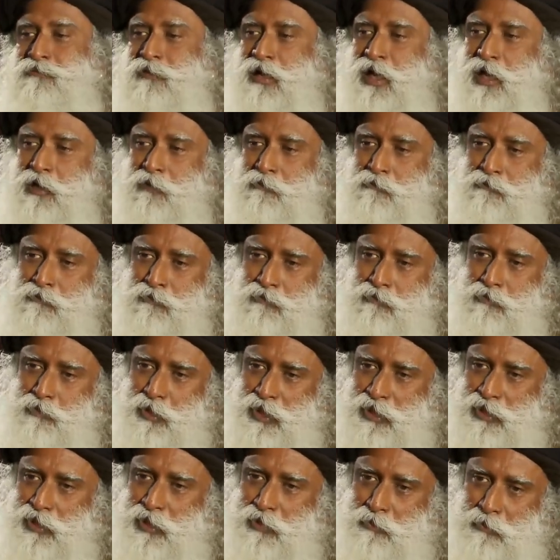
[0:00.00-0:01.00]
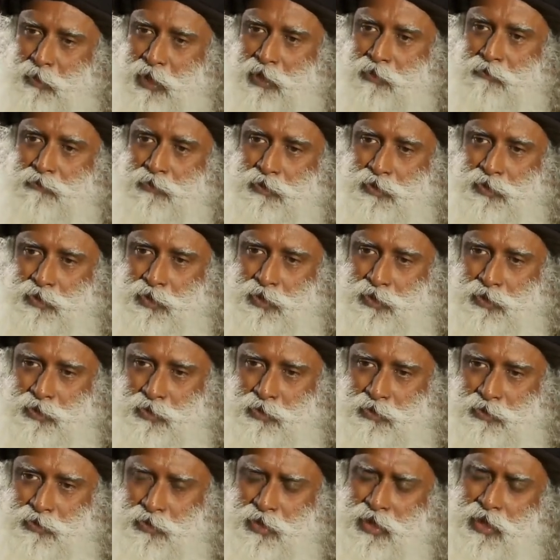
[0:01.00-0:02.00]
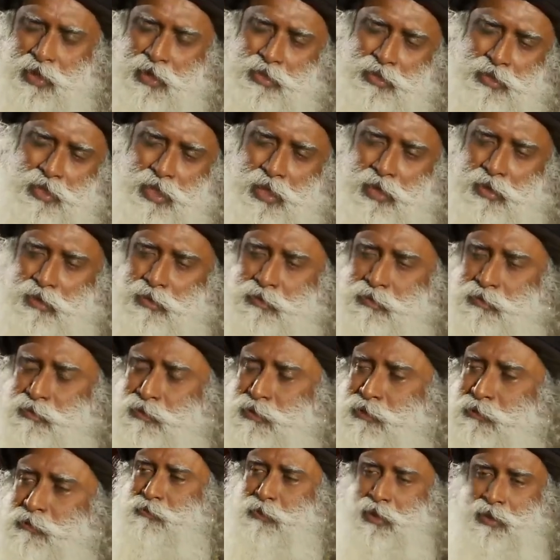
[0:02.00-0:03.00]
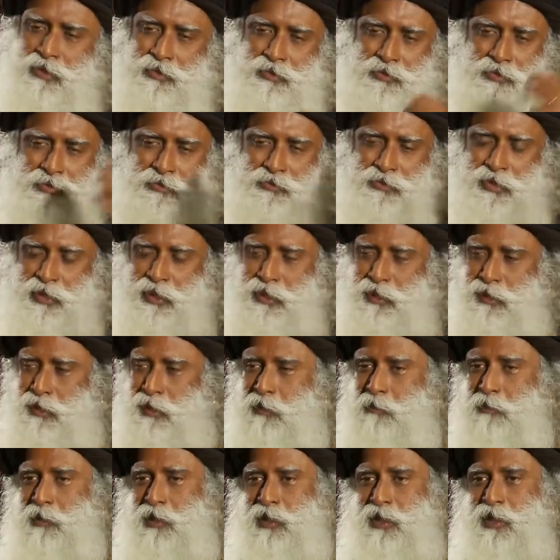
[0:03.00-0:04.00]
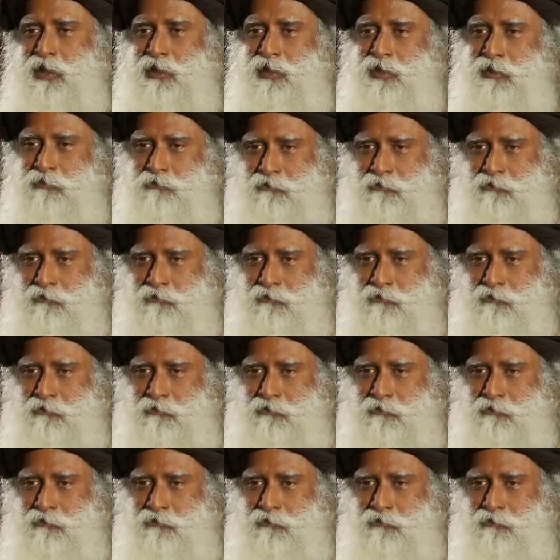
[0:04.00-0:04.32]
5 basic manifestations. There are 10, but that'll complicate.